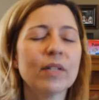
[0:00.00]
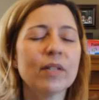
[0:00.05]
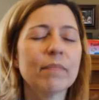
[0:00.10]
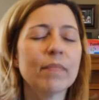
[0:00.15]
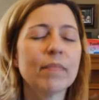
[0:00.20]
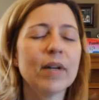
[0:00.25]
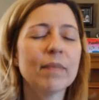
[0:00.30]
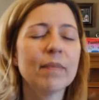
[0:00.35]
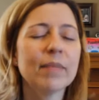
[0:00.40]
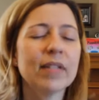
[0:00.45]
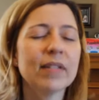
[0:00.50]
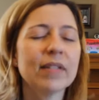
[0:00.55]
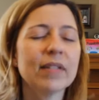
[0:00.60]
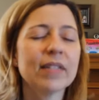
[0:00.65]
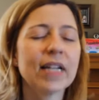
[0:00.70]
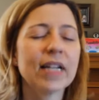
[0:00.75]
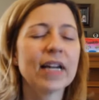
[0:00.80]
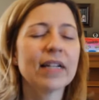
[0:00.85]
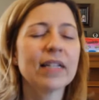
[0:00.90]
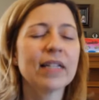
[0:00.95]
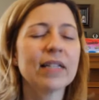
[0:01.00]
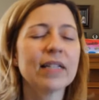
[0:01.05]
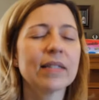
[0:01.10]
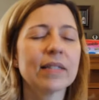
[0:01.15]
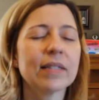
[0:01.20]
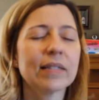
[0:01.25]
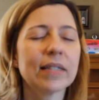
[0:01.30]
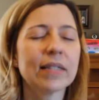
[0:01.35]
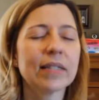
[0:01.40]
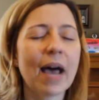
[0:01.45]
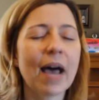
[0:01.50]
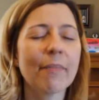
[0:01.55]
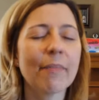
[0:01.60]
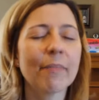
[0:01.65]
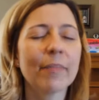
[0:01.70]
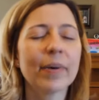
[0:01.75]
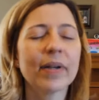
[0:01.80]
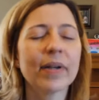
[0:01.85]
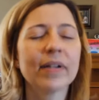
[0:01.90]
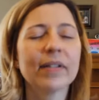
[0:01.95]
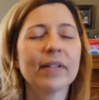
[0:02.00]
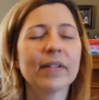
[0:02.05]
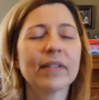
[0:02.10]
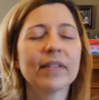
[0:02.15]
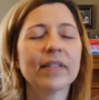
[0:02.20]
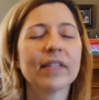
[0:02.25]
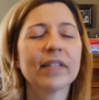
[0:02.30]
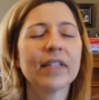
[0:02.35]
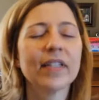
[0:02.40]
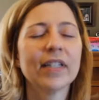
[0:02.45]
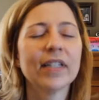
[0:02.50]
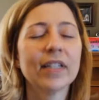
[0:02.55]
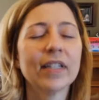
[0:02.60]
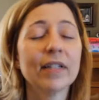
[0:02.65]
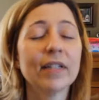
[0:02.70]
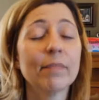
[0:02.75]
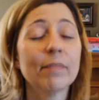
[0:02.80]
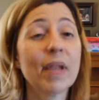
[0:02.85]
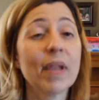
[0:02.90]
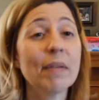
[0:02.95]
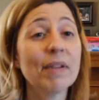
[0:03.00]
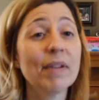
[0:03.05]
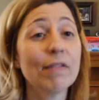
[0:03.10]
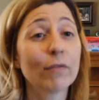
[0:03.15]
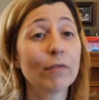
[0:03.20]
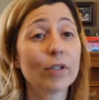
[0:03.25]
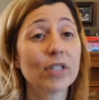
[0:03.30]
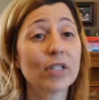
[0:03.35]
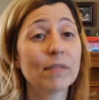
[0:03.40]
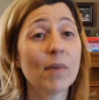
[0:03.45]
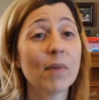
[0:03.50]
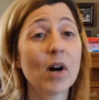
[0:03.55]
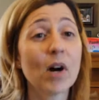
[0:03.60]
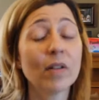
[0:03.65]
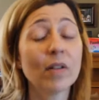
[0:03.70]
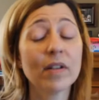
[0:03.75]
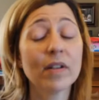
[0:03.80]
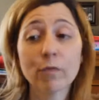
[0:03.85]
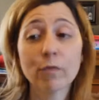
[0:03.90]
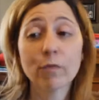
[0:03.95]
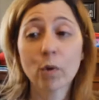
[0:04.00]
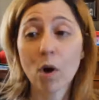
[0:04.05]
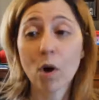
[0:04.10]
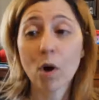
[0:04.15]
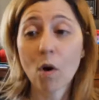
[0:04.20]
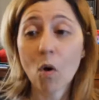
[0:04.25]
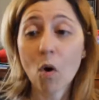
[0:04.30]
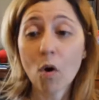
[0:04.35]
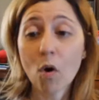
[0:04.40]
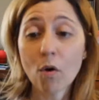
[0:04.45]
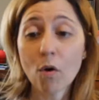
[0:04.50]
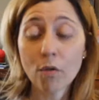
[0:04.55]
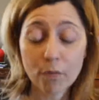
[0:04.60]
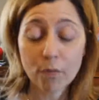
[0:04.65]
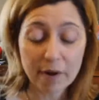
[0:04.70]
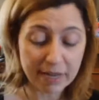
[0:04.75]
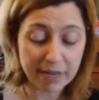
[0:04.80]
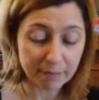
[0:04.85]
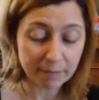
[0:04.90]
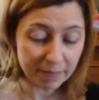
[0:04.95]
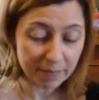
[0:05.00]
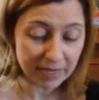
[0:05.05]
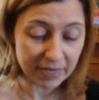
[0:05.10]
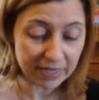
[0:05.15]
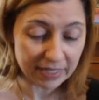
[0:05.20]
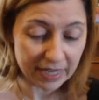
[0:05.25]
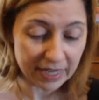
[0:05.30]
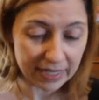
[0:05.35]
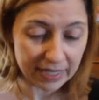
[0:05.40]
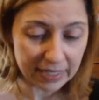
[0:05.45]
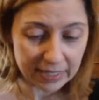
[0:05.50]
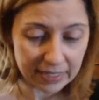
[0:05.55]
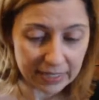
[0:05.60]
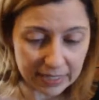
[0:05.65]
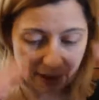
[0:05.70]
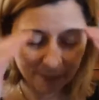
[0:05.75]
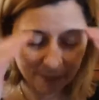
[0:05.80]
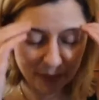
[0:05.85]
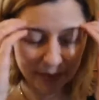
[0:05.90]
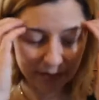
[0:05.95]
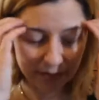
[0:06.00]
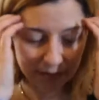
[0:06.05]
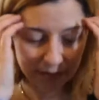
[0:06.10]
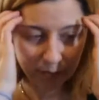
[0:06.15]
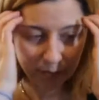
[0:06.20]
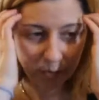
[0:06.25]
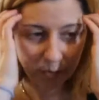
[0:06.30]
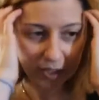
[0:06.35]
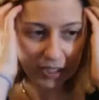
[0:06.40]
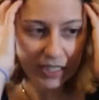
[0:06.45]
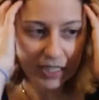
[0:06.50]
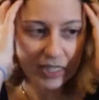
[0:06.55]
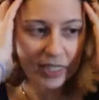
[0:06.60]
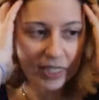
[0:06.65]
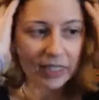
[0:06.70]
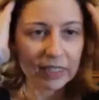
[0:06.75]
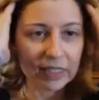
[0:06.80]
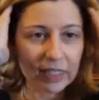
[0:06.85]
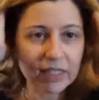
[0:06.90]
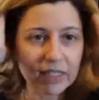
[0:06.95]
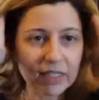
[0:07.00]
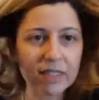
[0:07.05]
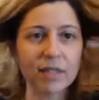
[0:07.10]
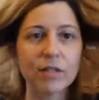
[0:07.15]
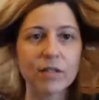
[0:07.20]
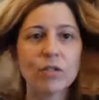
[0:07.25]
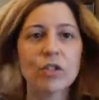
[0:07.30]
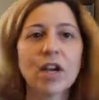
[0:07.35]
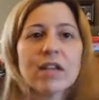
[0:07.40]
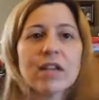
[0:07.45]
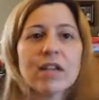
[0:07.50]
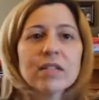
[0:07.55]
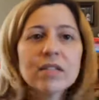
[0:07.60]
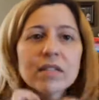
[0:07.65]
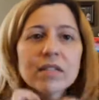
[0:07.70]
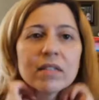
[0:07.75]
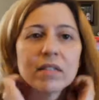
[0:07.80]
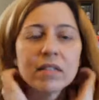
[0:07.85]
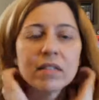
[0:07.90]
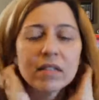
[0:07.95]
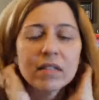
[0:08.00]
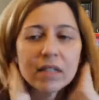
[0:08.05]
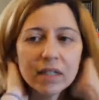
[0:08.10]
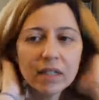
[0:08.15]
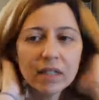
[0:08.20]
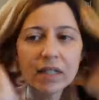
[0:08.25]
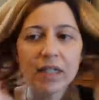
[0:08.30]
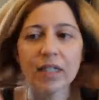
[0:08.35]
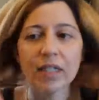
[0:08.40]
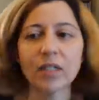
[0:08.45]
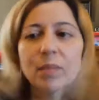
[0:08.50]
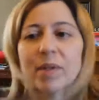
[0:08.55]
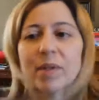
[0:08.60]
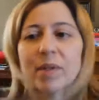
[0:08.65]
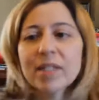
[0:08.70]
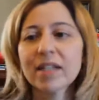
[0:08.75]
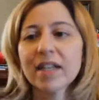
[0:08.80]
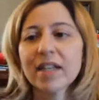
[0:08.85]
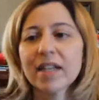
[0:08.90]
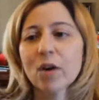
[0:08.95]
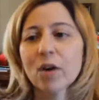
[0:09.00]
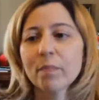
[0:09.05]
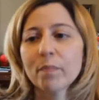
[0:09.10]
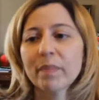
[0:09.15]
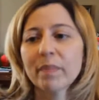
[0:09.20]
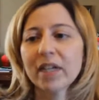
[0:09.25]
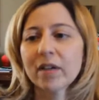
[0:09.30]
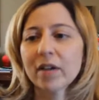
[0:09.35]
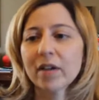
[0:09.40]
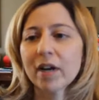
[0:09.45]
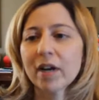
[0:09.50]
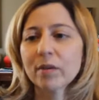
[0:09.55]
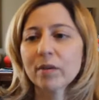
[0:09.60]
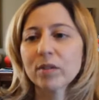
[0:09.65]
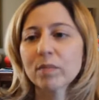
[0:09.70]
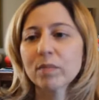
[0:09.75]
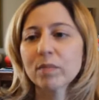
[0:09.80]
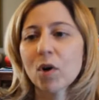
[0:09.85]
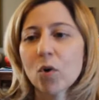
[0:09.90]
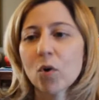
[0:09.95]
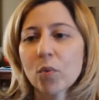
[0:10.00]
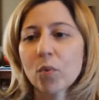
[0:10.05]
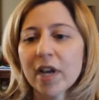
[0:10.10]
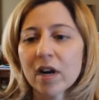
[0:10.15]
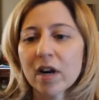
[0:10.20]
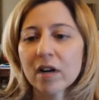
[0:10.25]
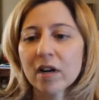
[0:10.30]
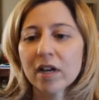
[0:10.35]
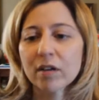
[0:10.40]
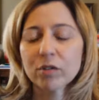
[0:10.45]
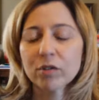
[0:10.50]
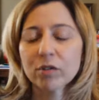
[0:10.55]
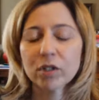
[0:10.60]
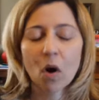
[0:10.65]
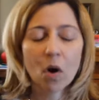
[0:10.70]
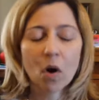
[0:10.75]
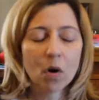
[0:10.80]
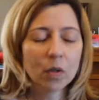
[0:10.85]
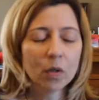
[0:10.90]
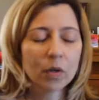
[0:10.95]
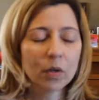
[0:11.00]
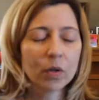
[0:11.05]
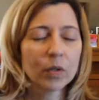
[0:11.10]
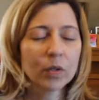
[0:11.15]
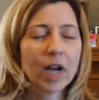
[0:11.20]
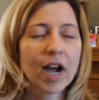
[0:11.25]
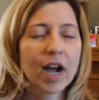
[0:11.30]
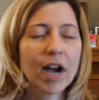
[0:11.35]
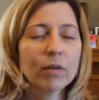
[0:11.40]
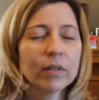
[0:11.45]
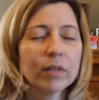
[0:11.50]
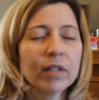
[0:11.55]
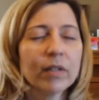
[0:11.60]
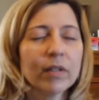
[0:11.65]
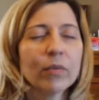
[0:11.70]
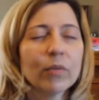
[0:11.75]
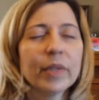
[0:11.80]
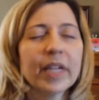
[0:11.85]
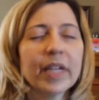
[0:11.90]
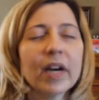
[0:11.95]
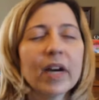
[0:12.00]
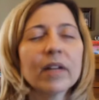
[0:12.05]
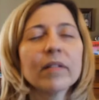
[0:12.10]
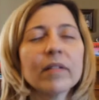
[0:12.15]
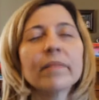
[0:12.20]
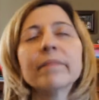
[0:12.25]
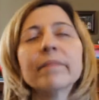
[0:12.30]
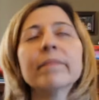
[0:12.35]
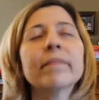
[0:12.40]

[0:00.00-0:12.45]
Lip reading: mommy and daddy's lap. Maybe if we're small enough, we're all the way in mommy and daddy's lap and we're leaning against their chest. Depends on how big or how small we are, how tall or how little we are.